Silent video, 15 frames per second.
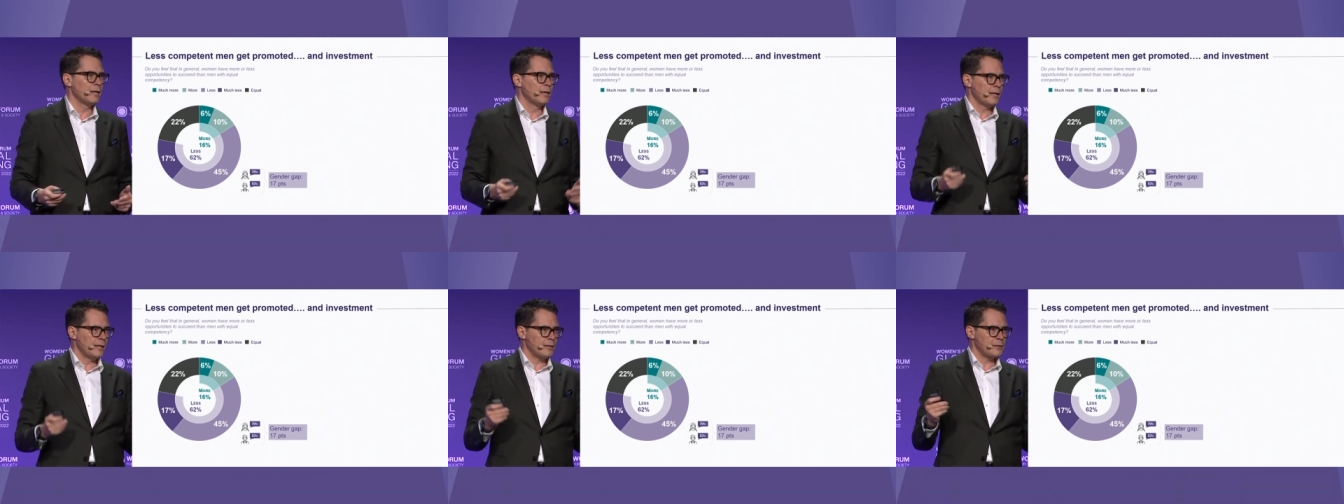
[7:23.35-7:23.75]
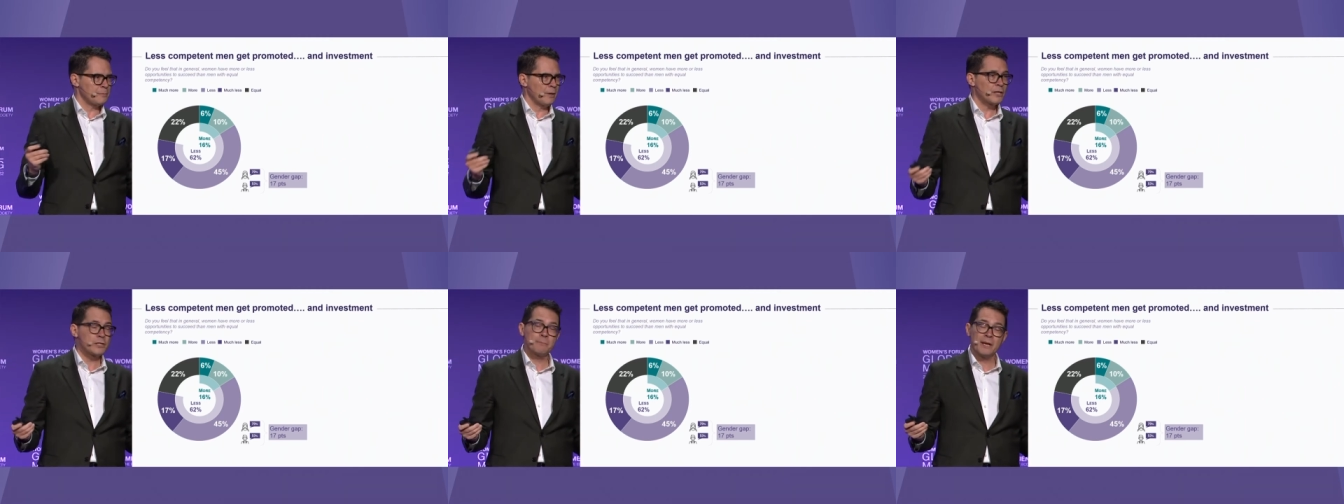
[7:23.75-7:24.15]
it is
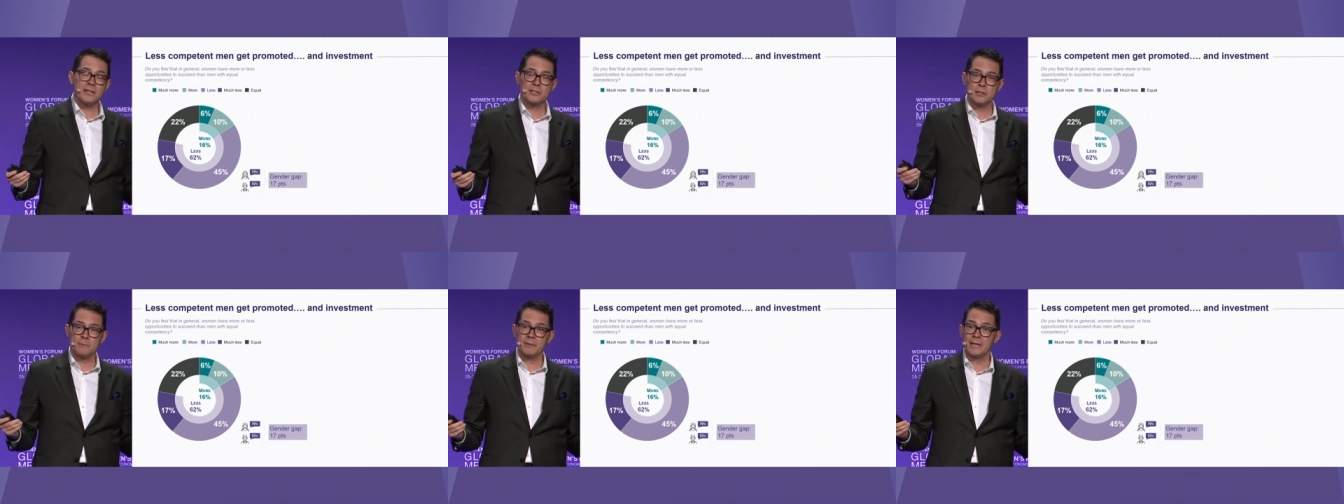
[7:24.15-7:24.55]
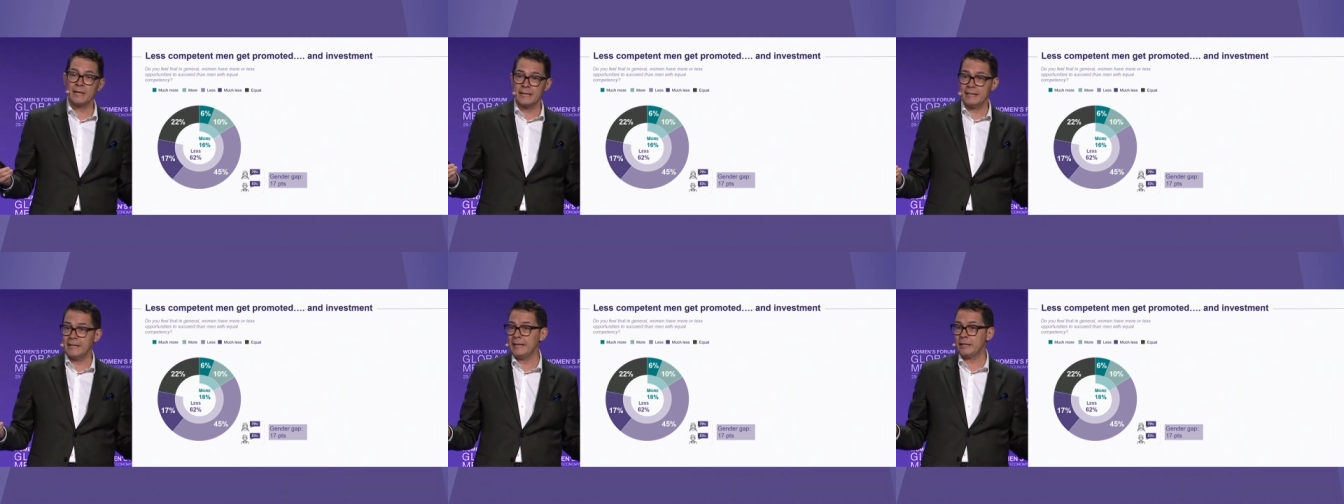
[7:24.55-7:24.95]
much better to be
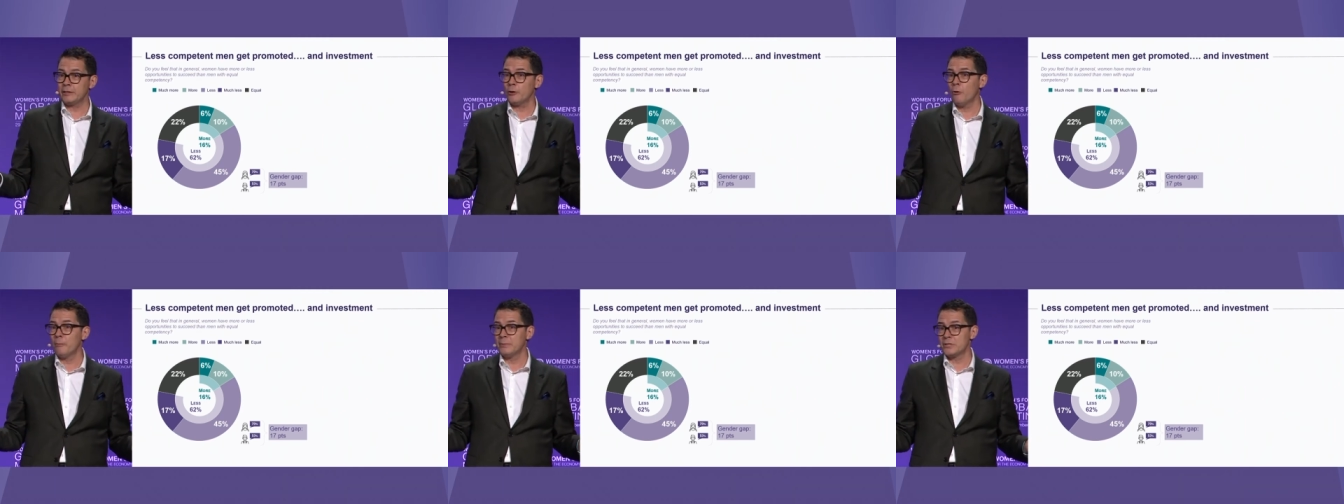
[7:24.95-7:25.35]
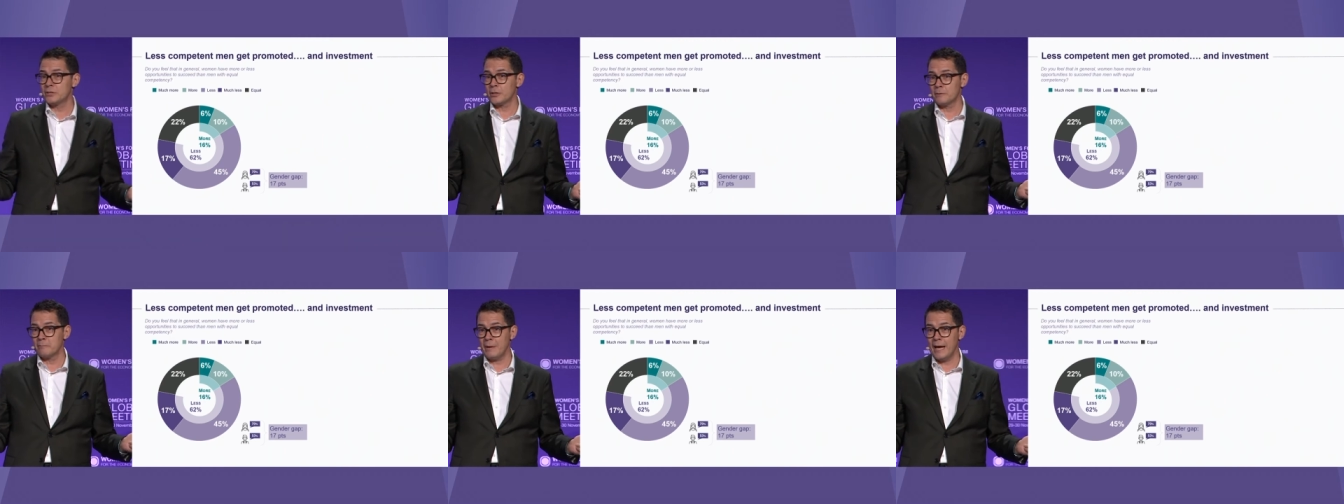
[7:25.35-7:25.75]
an
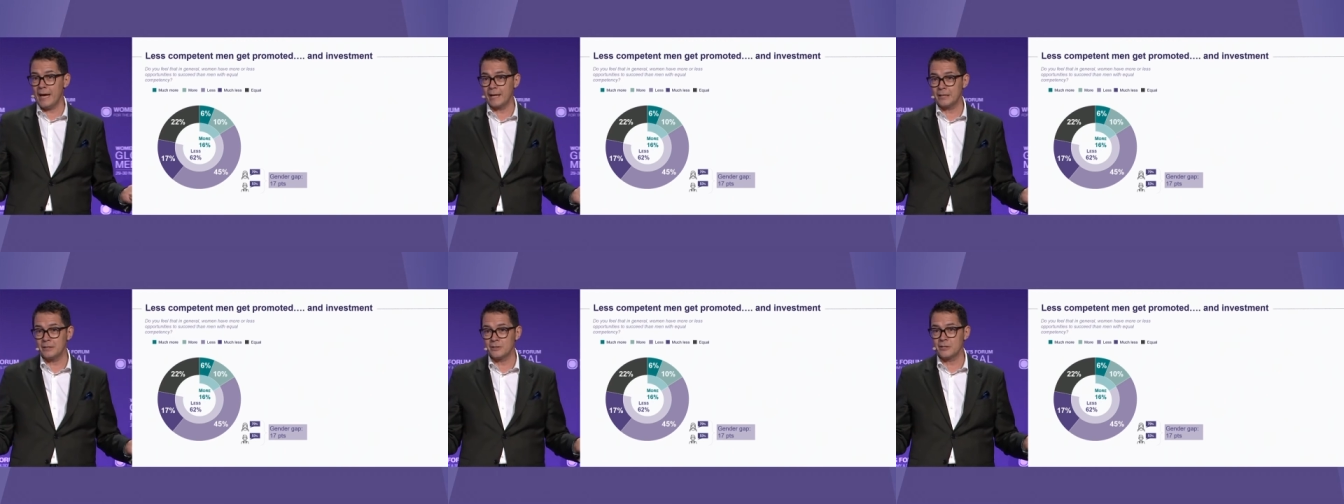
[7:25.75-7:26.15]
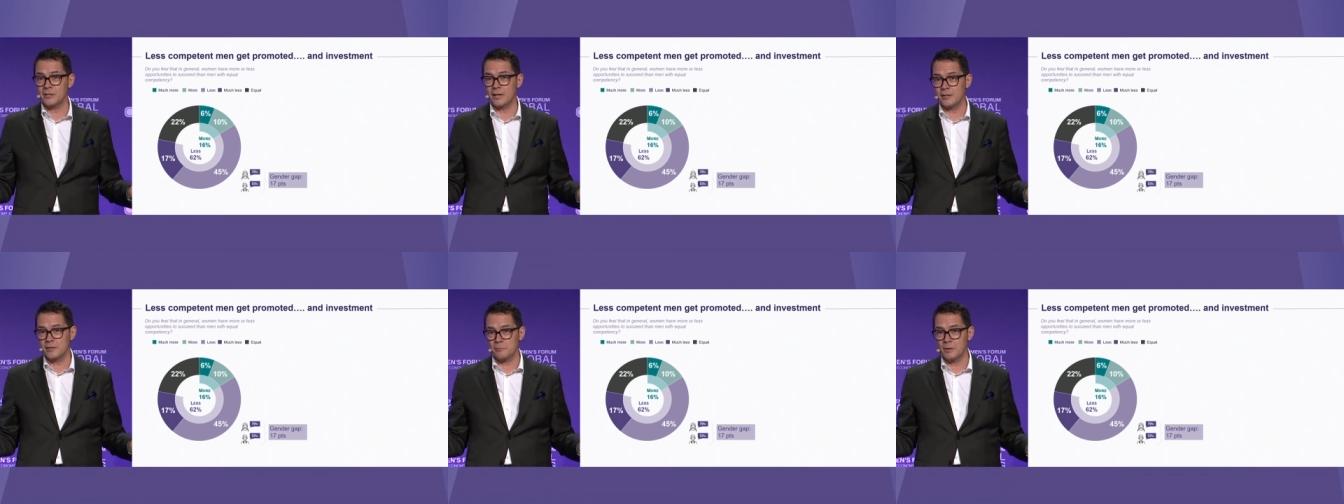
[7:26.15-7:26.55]
incompetent man in
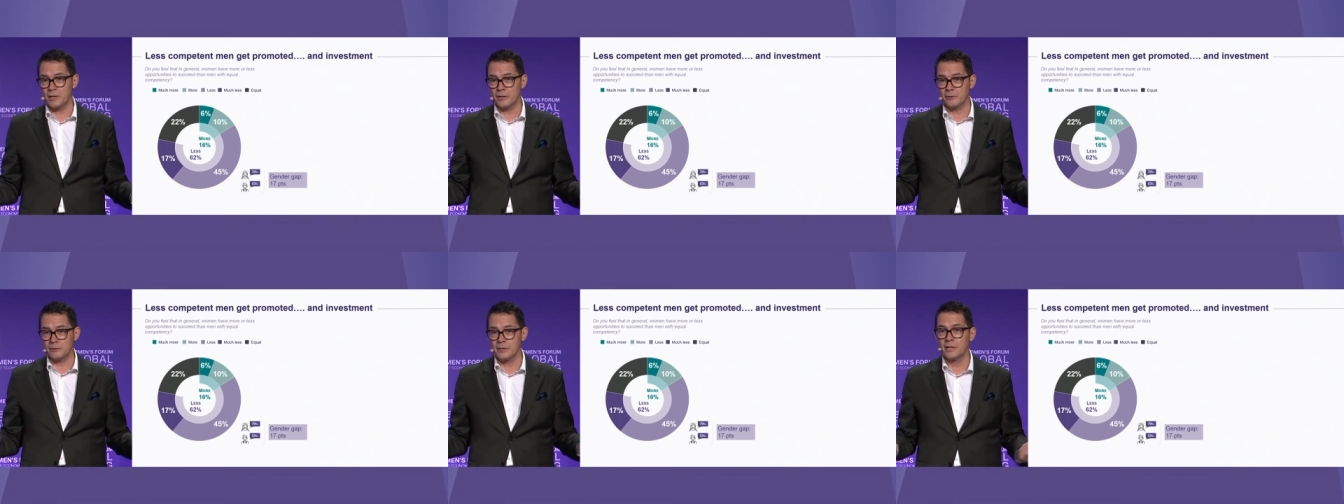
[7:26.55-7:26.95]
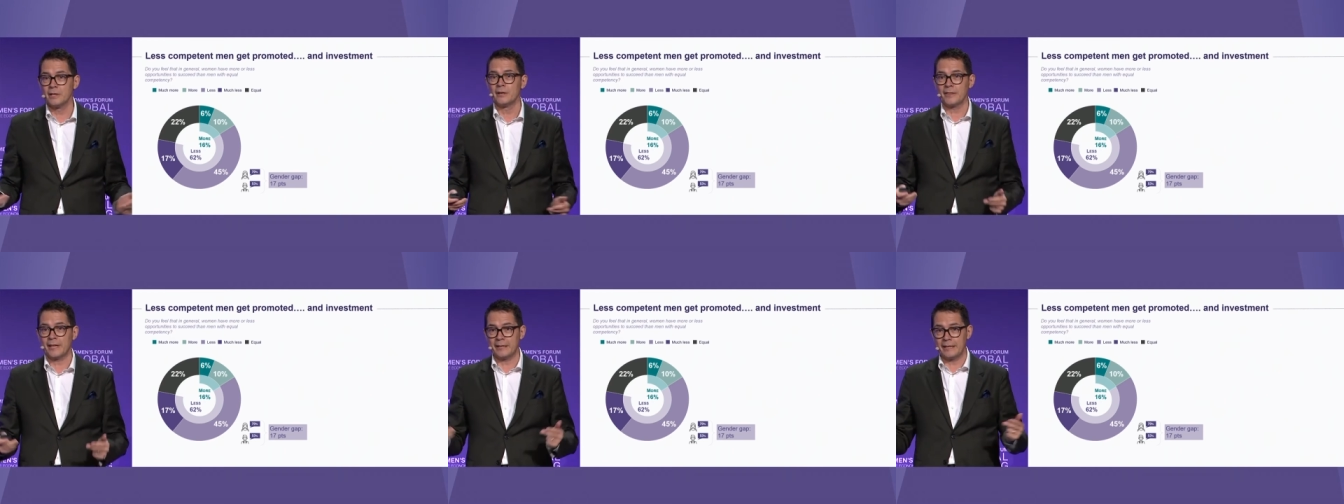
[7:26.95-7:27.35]
today's world
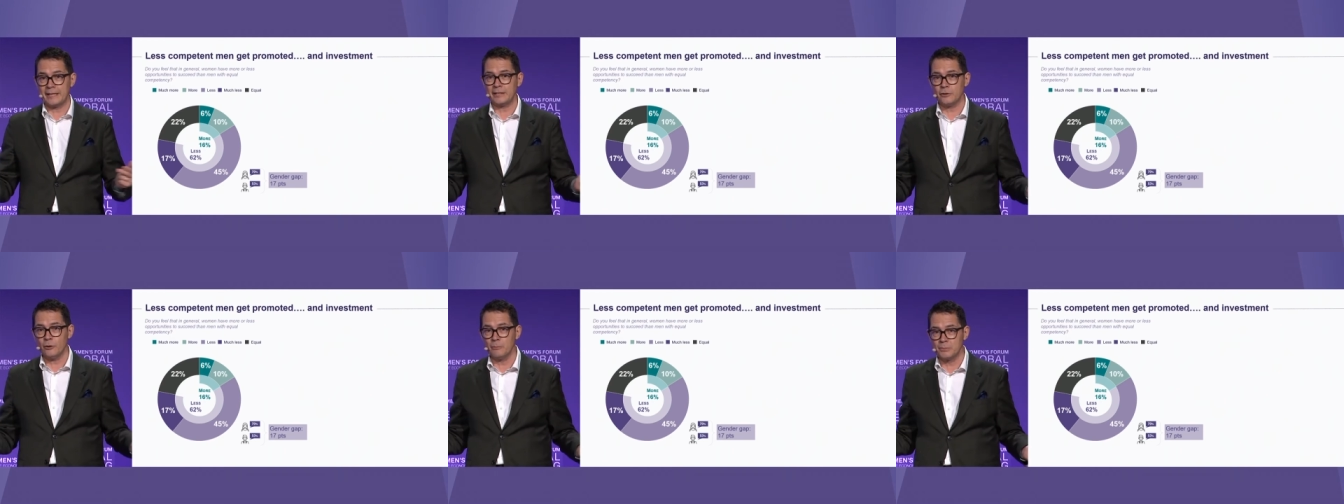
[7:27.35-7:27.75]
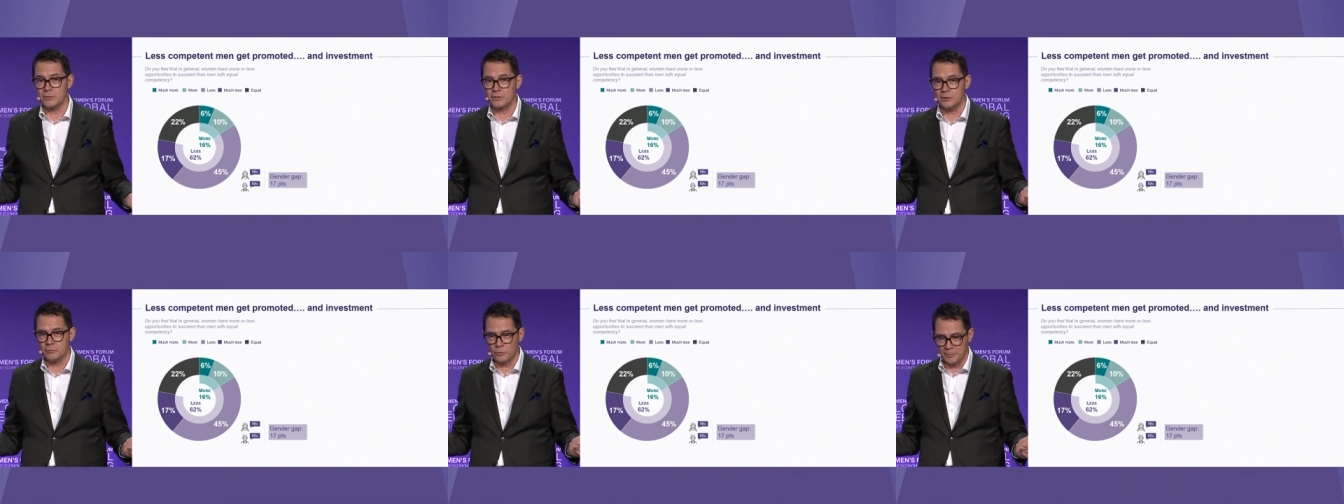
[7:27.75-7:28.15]
than an
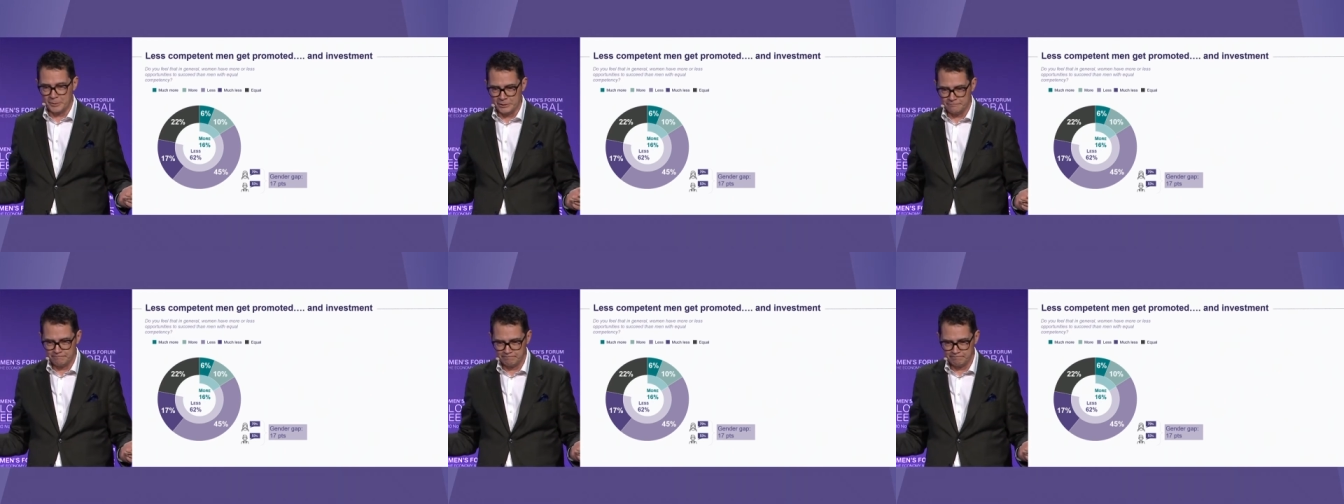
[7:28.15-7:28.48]
incompetent woman.